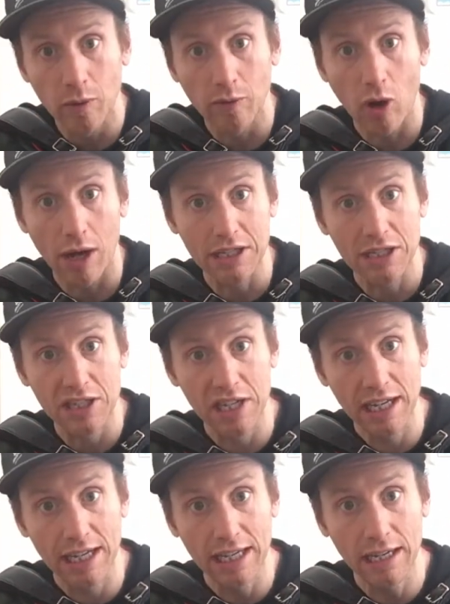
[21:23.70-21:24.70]
so we've got a
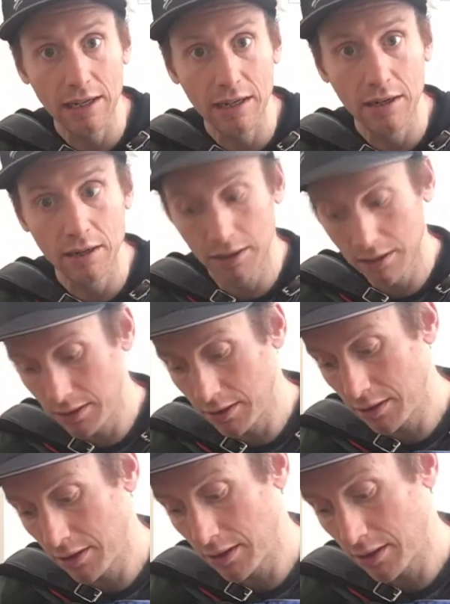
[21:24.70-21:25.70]
C
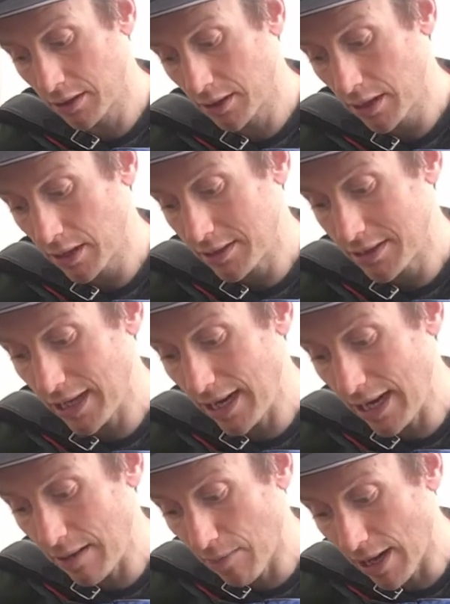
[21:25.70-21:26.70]
to
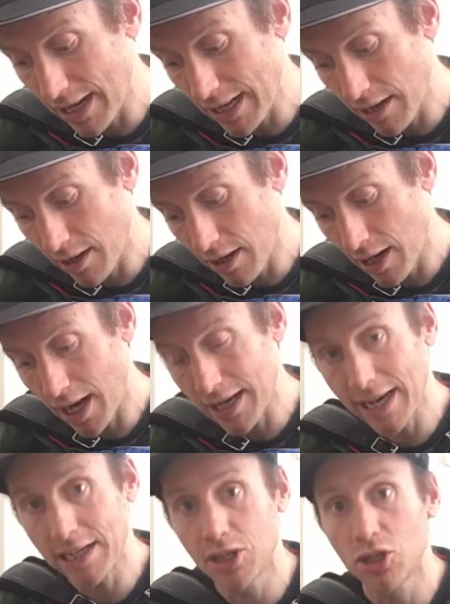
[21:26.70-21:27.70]
A minor and
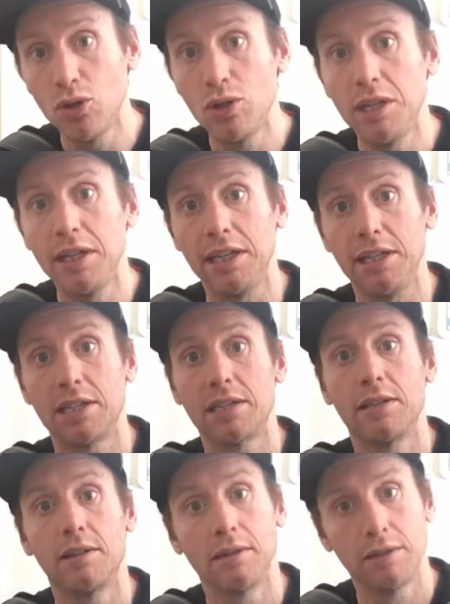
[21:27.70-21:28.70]
then 2
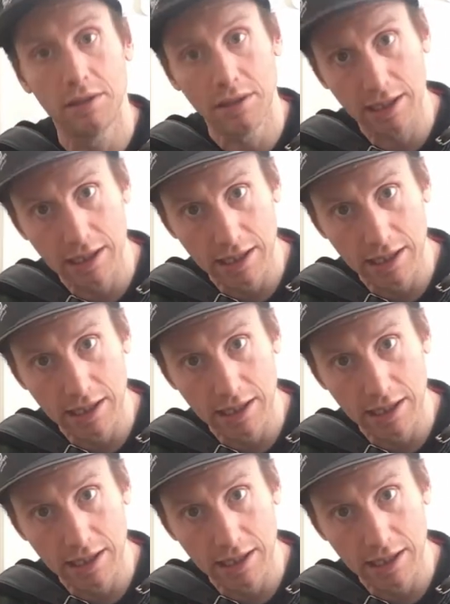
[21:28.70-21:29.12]
Ds, D,